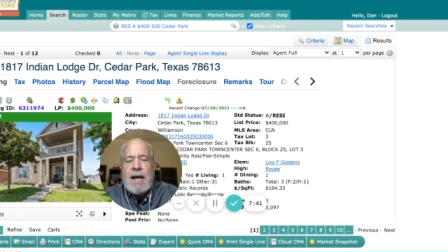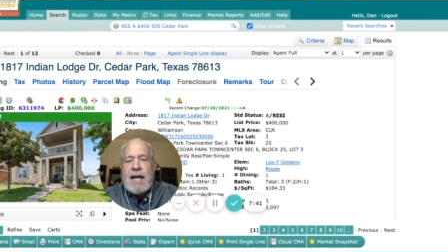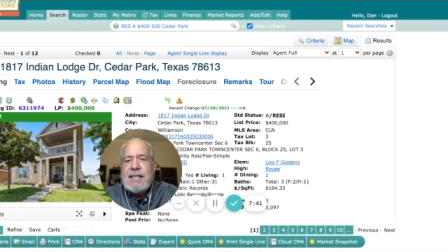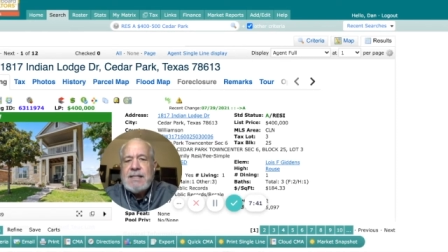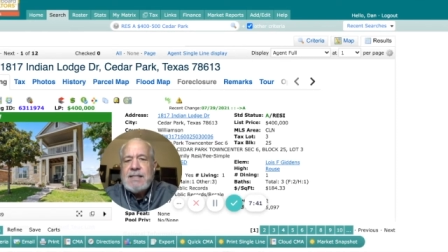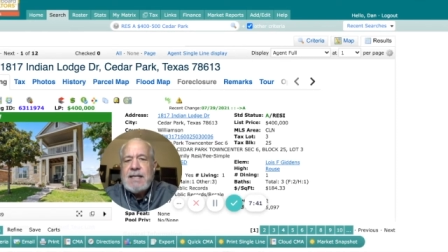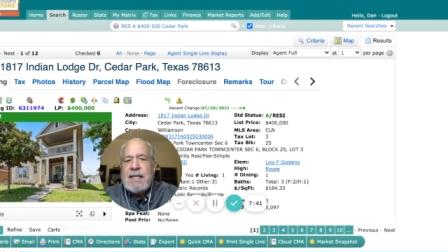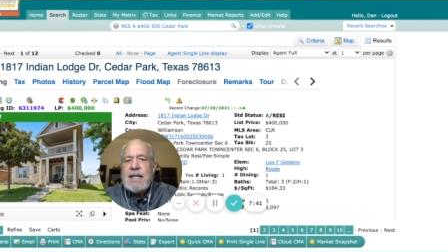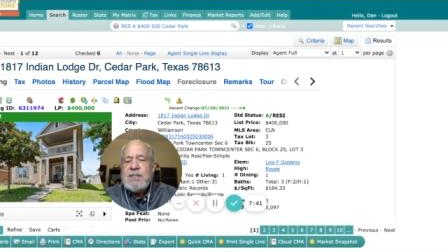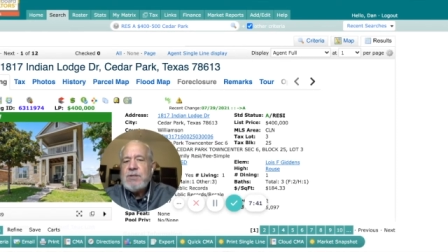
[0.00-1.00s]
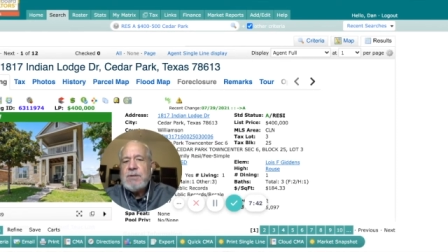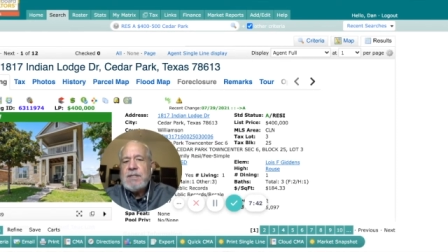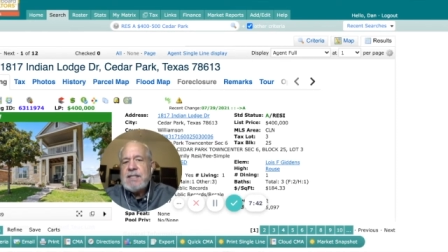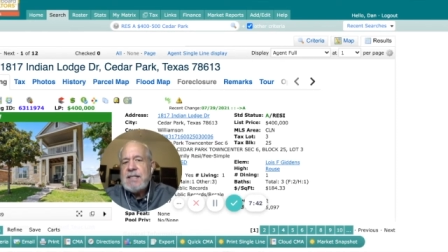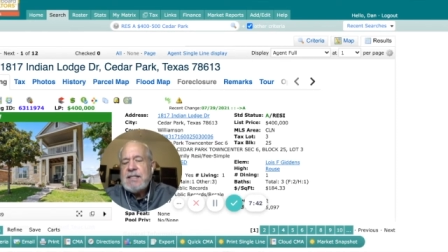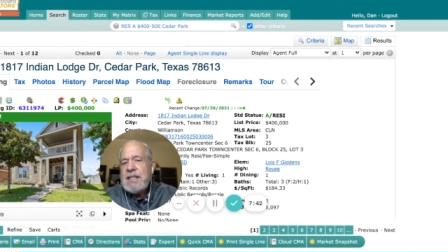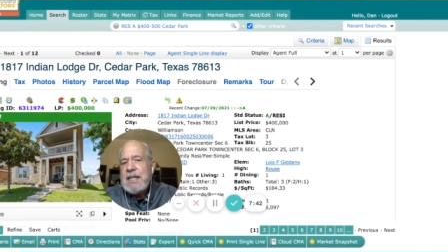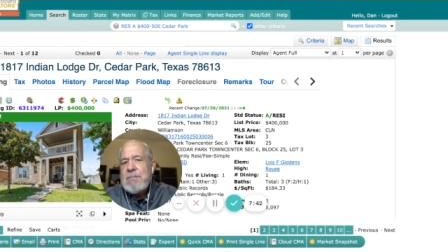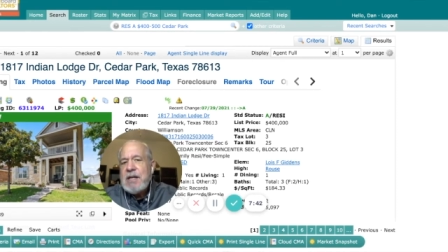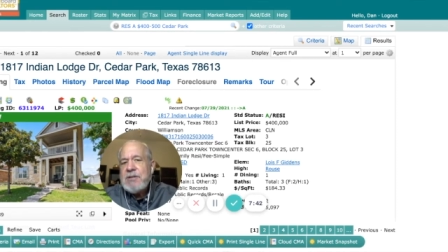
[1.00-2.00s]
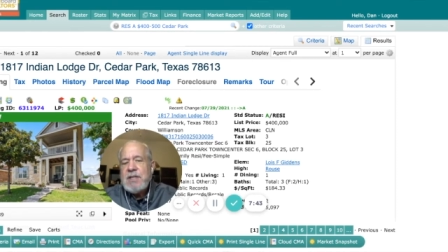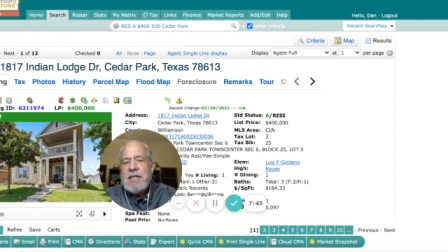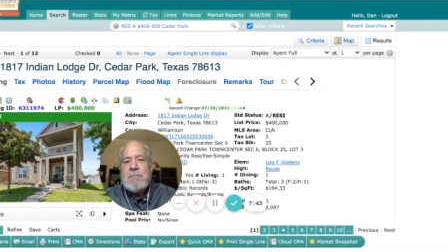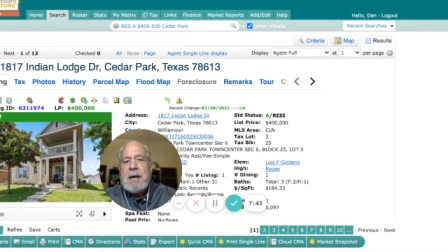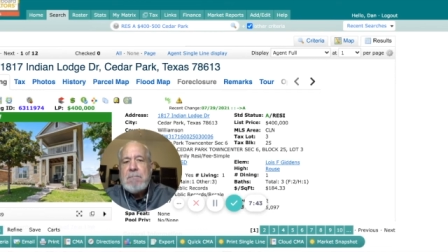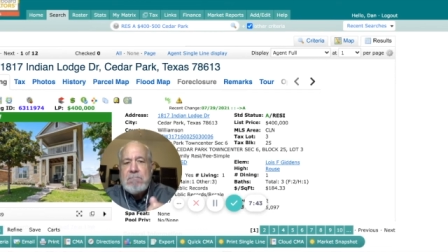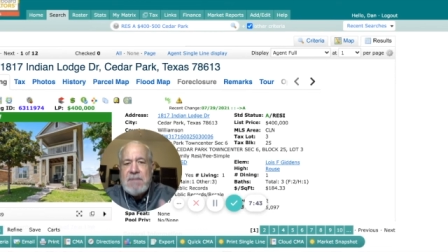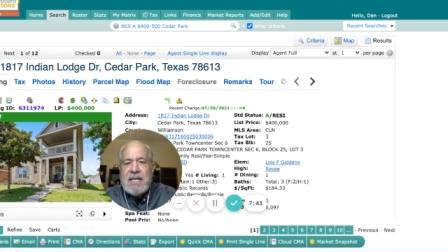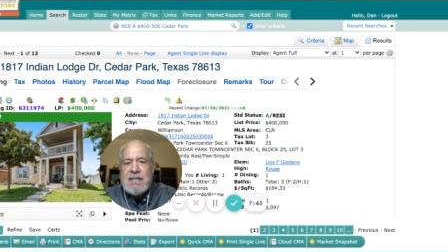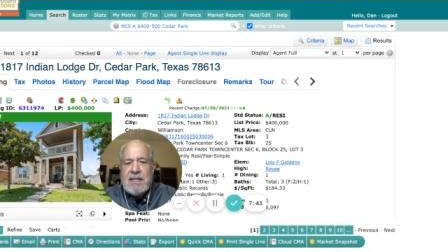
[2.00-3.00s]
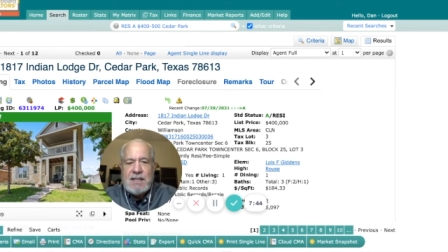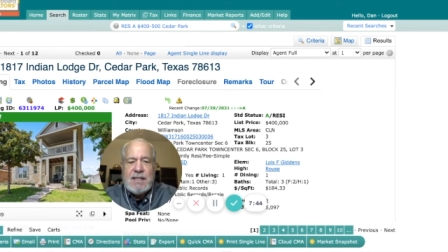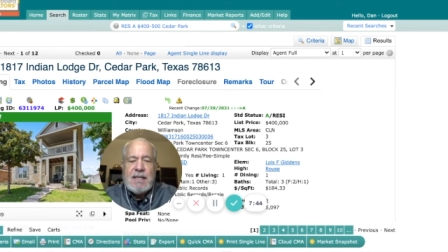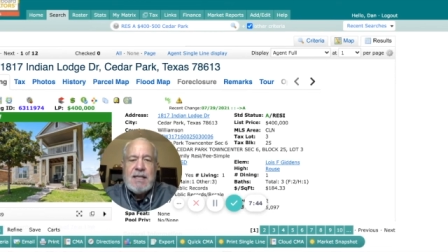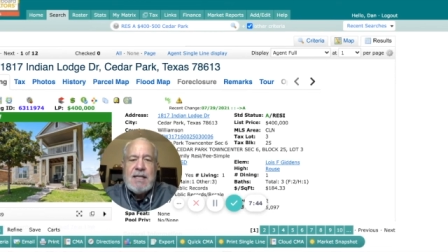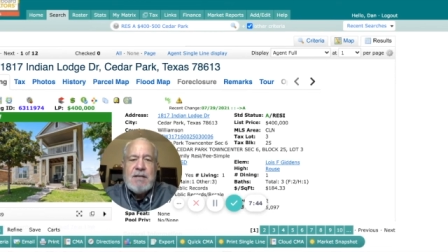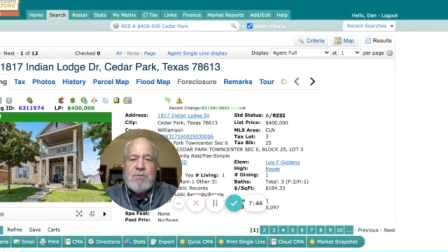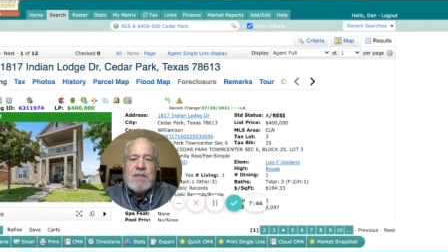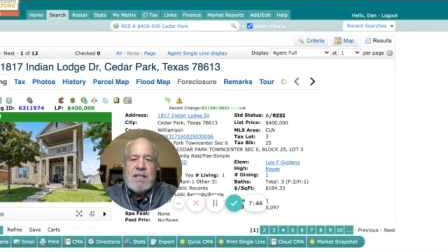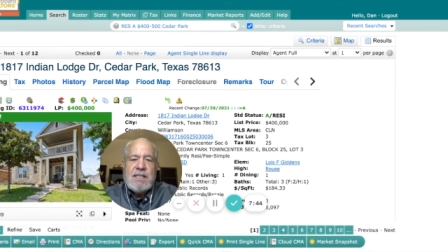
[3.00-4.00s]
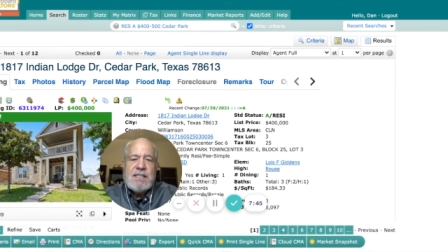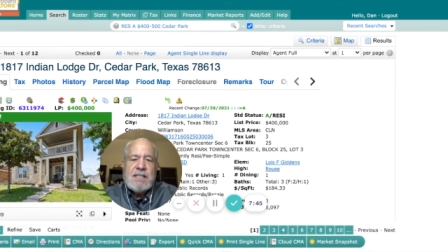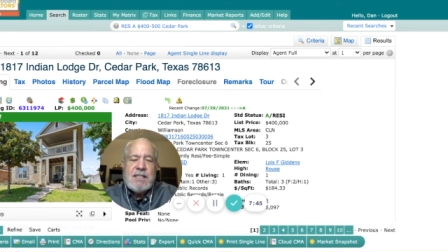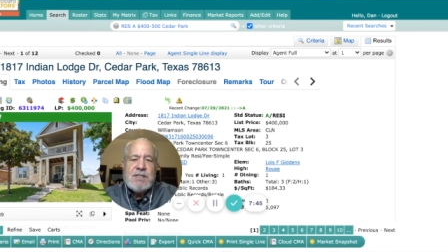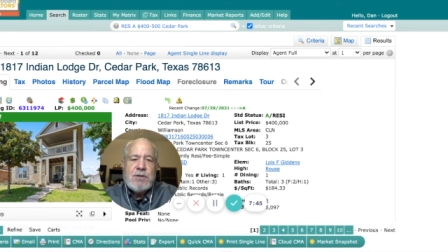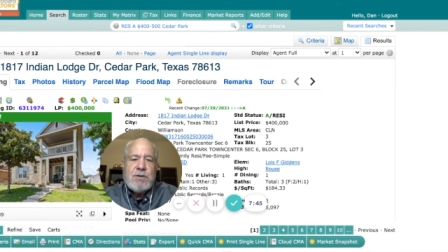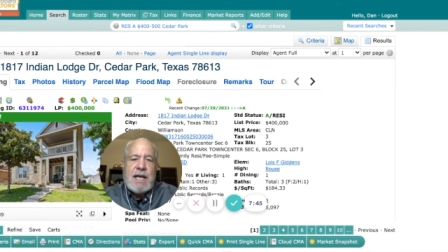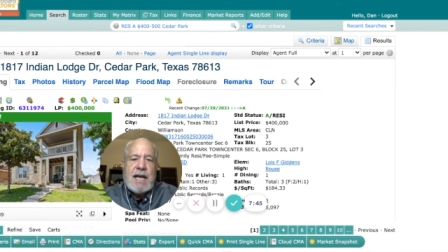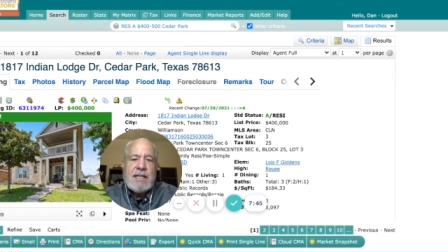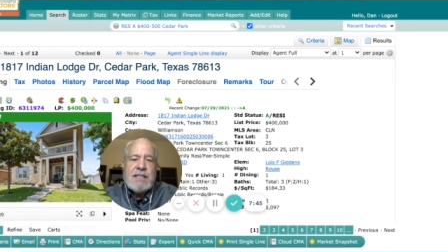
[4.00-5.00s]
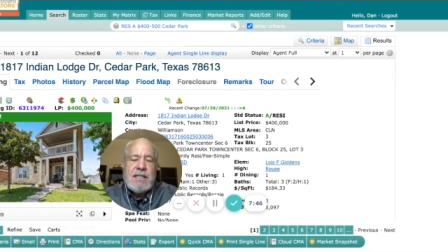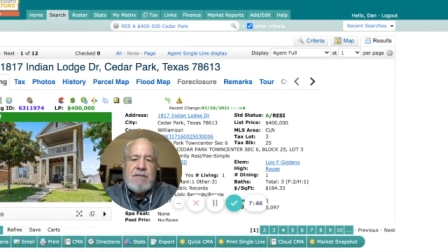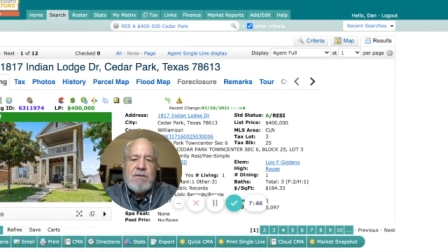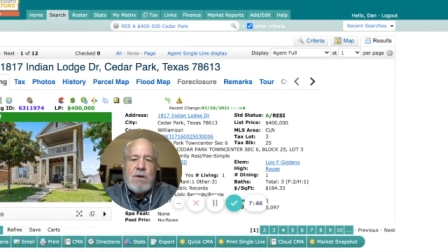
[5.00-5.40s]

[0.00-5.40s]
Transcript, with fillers: I can set that so it sends an email to them immediately when the listing is turned active,